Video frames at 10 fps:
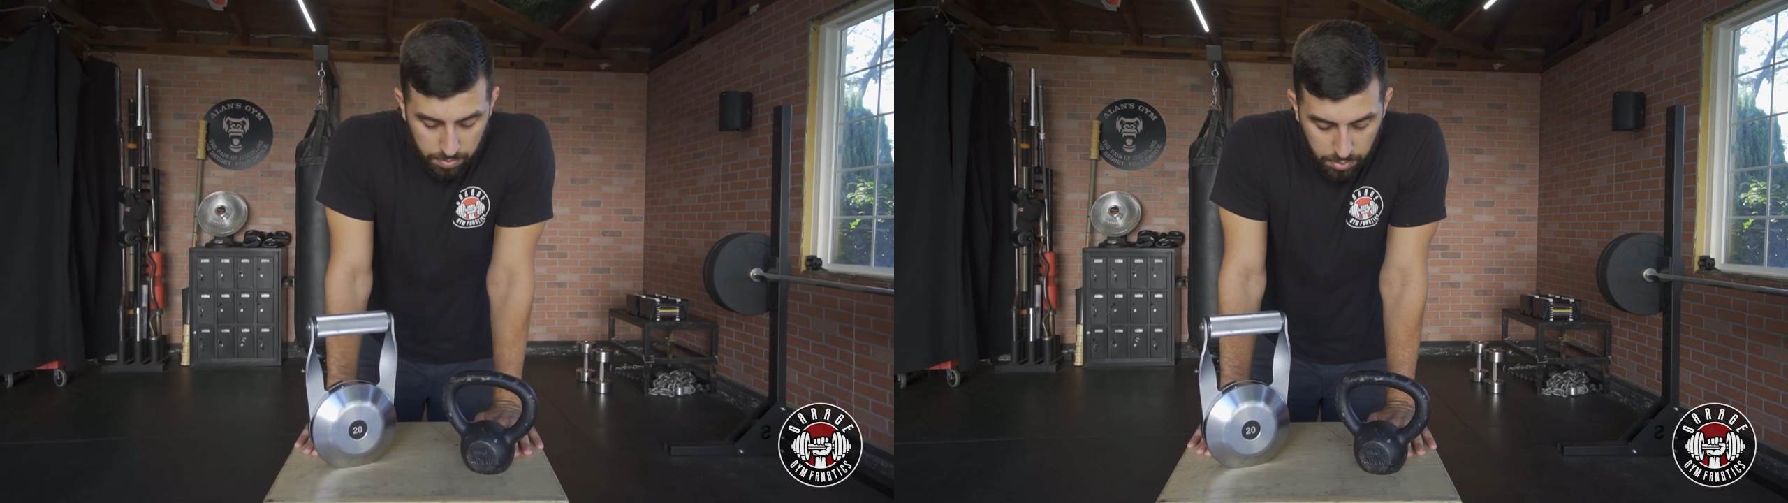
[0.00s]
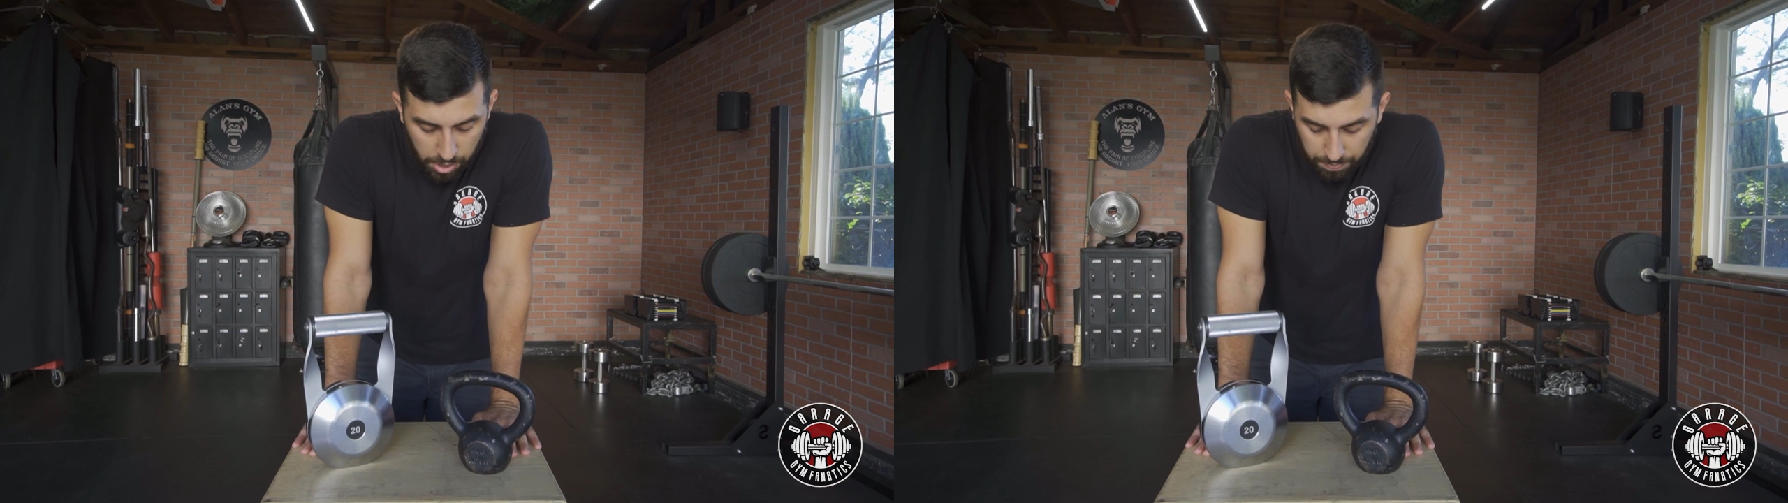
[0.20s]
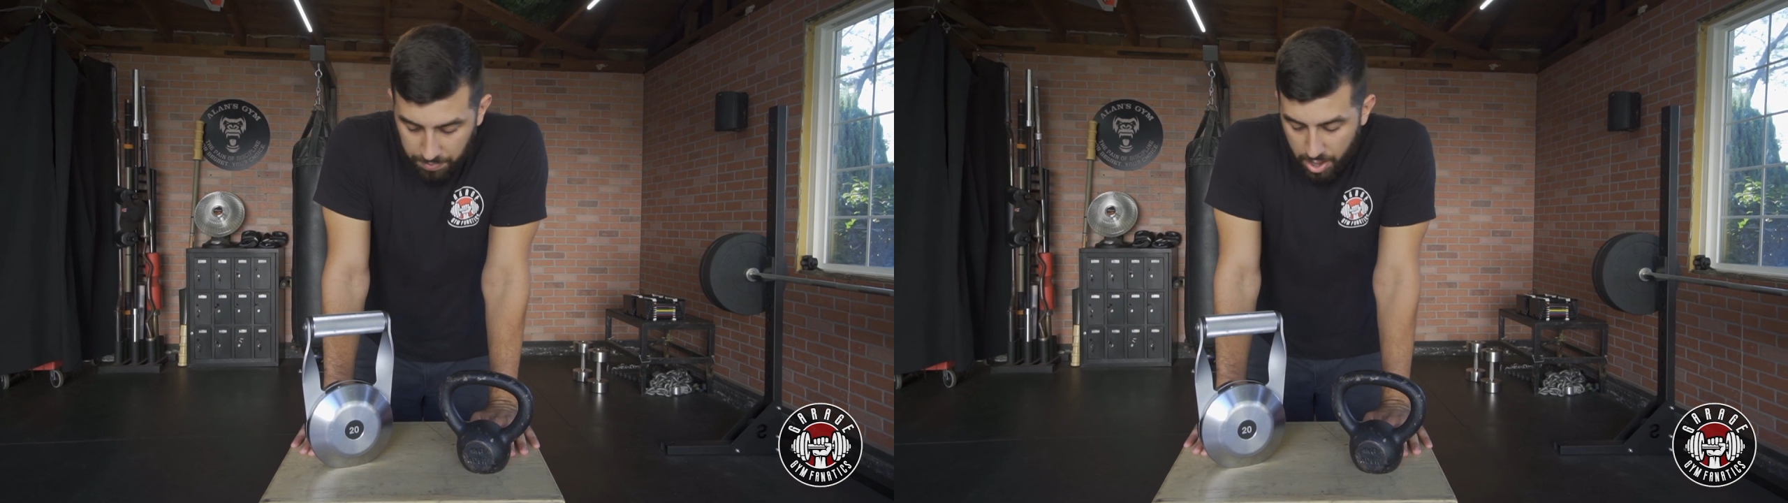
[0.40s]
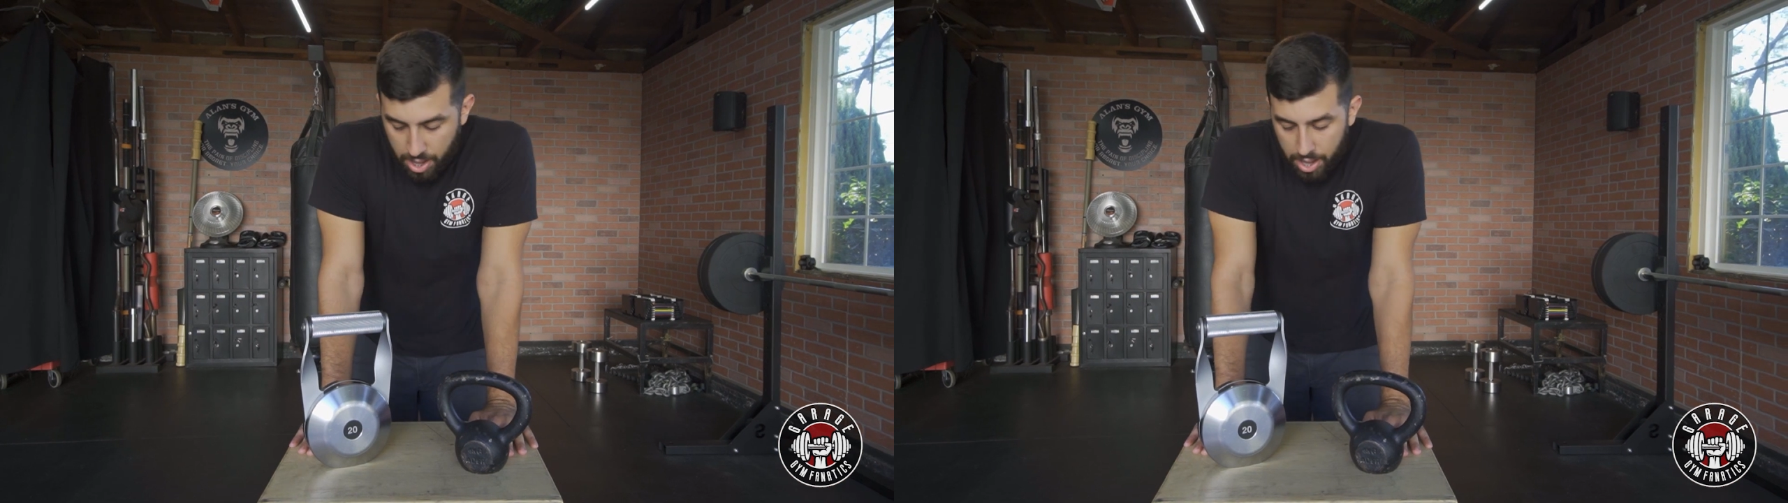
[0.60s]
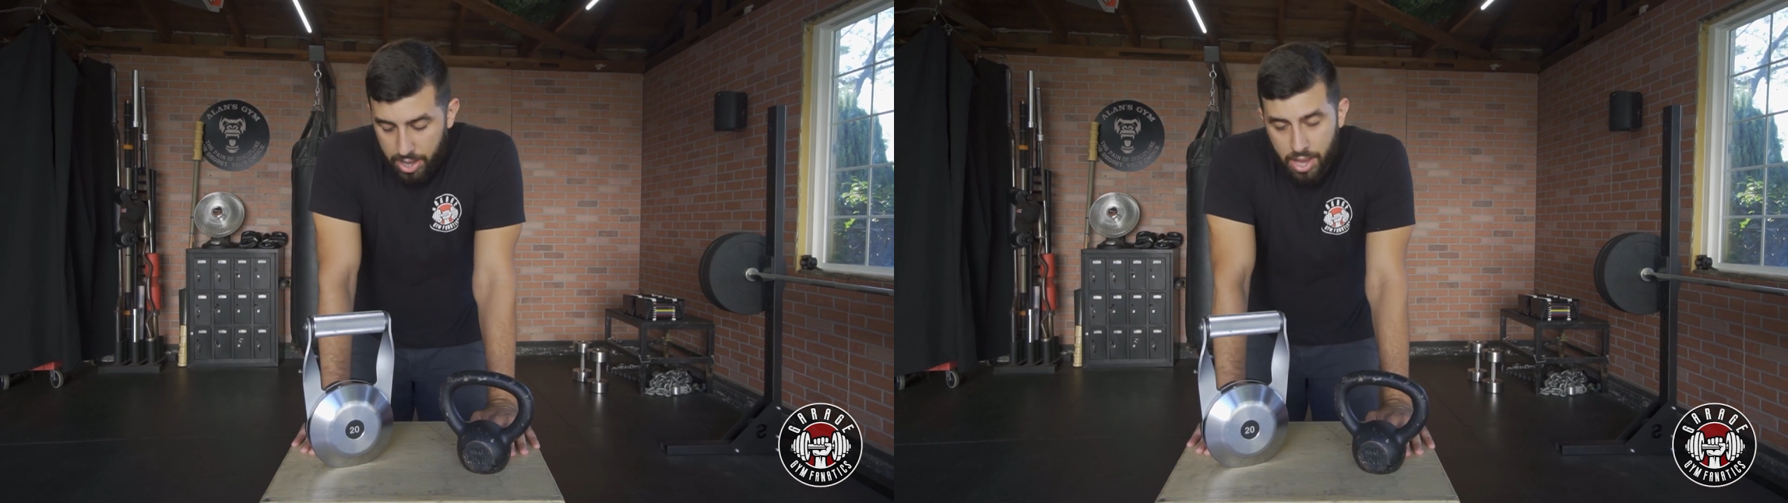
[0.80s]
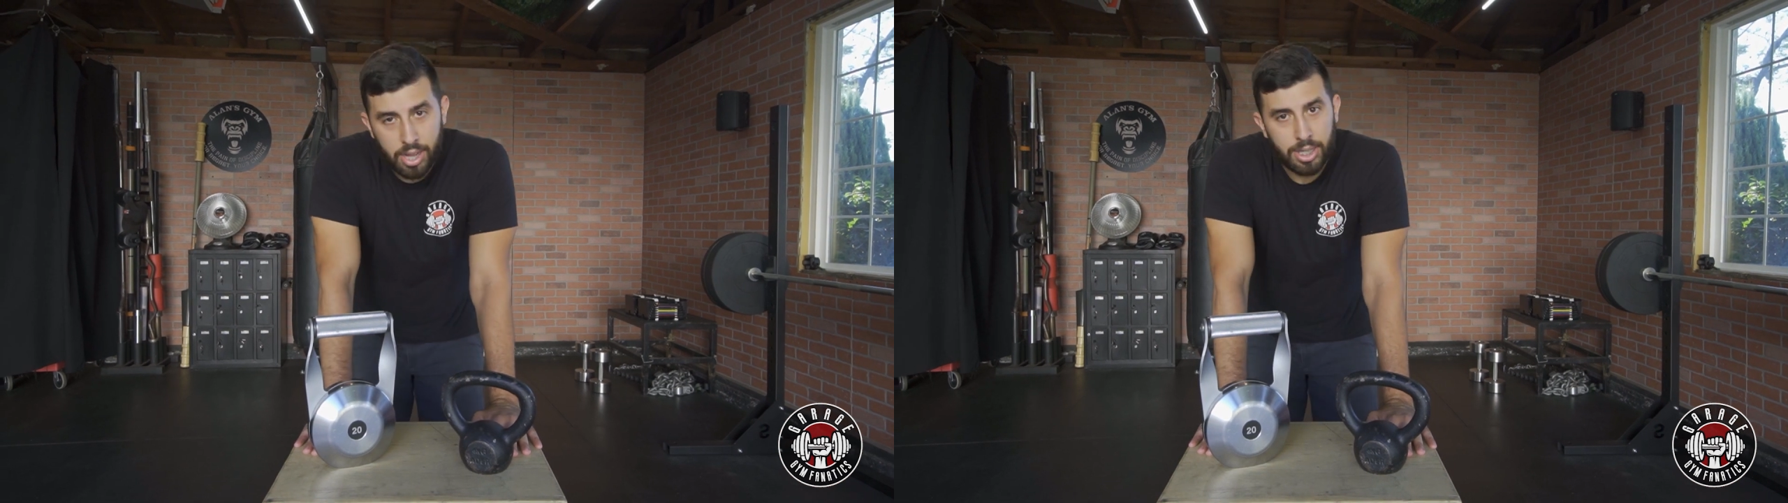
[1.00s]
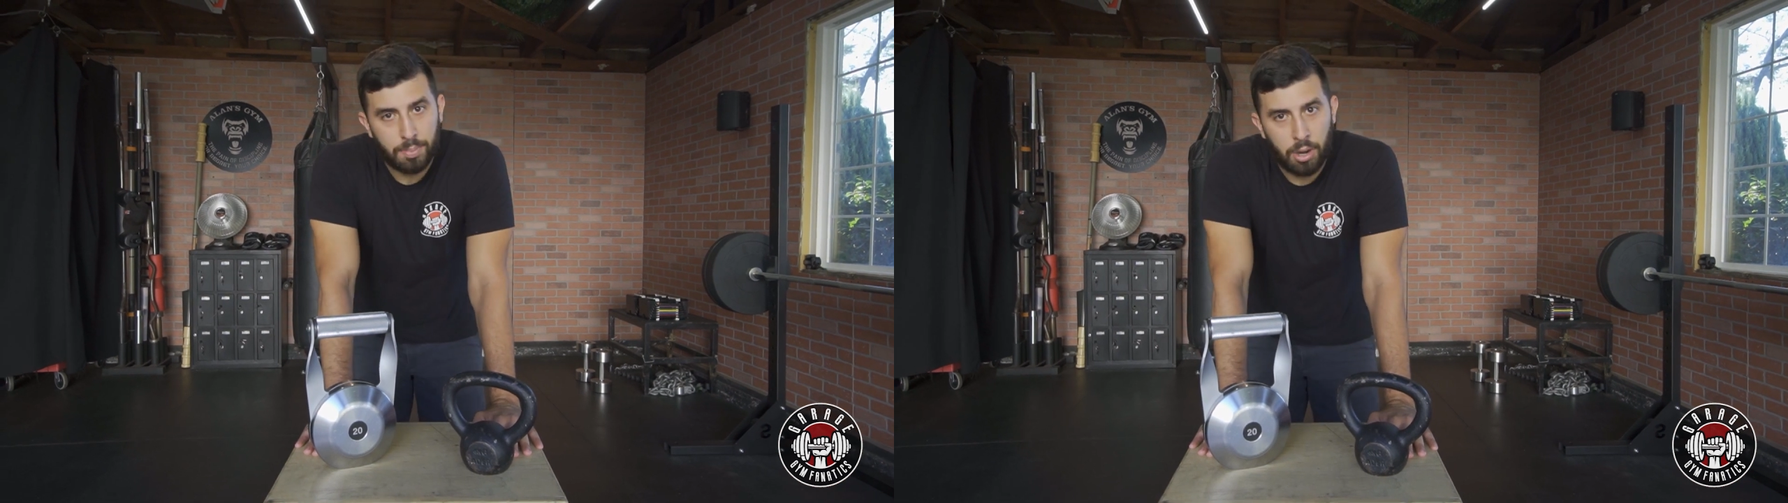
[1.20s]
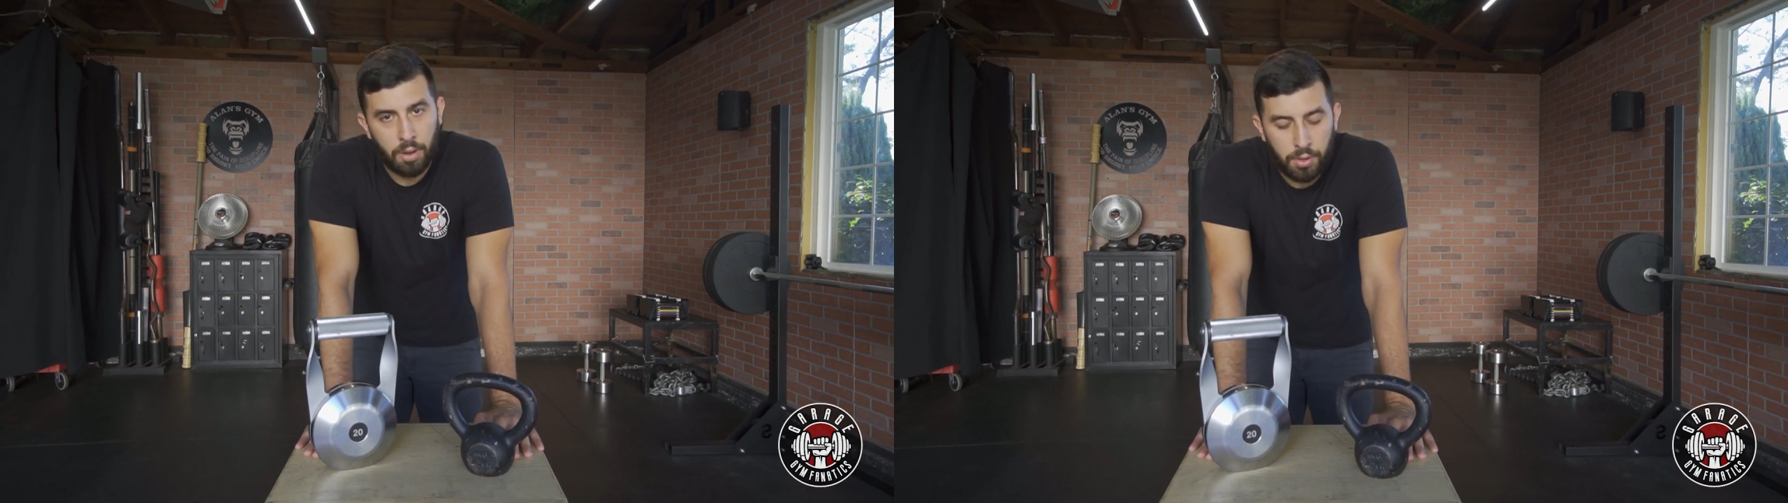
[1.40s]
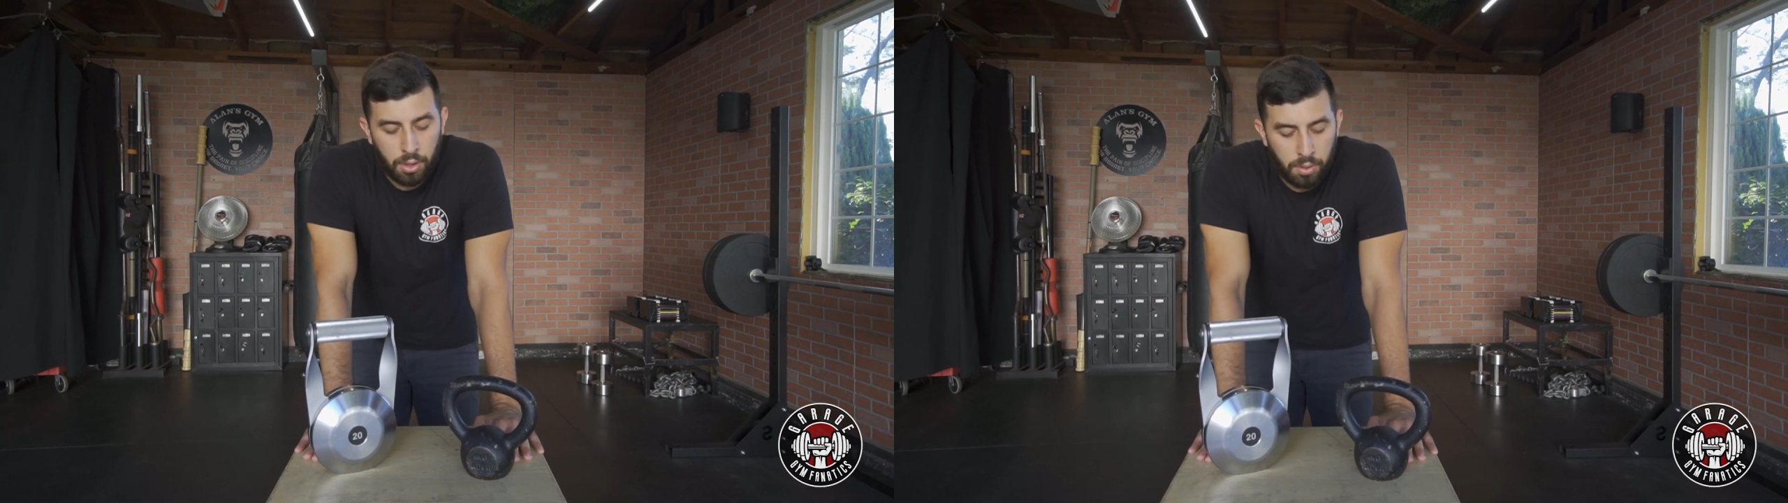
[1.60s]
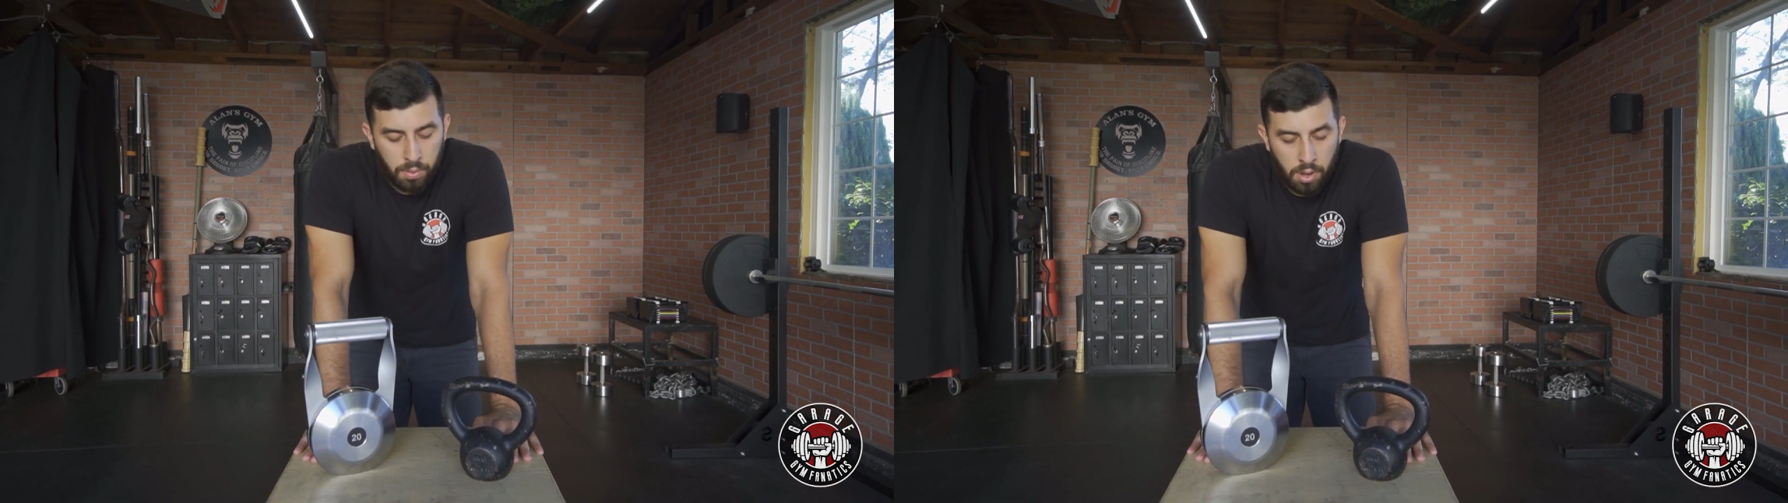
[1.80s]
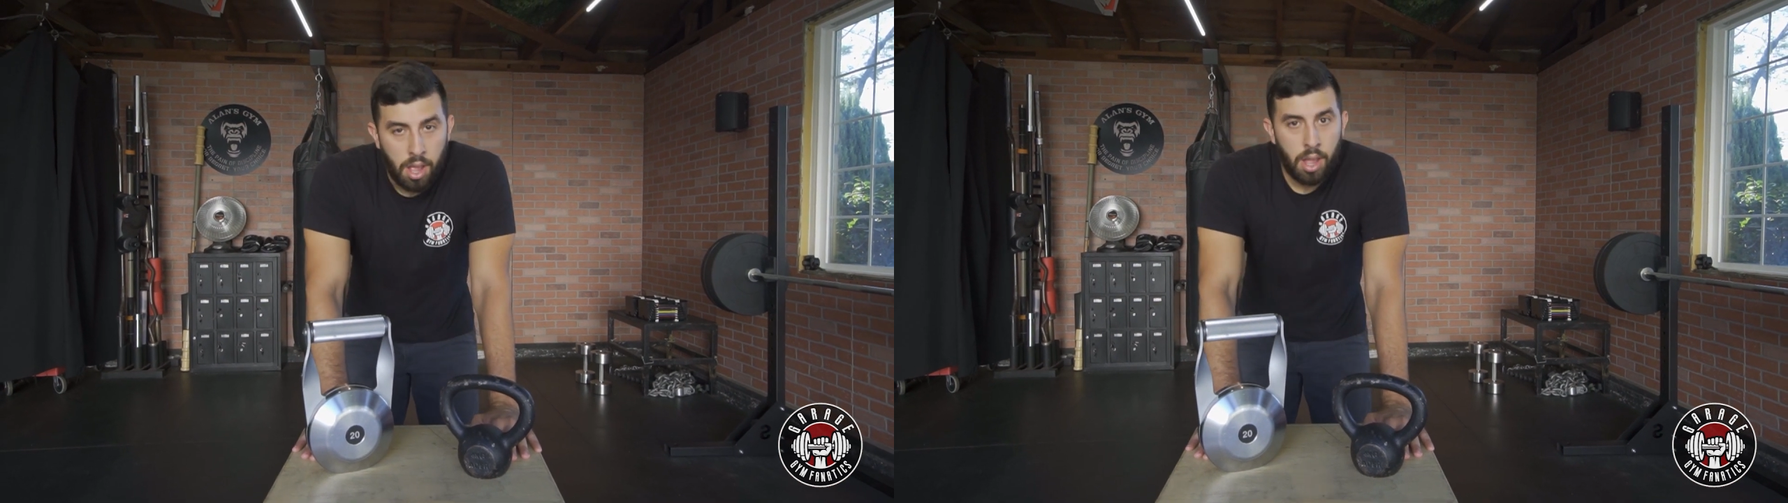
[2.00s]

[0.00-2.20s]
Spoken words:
But yeah, that's my review.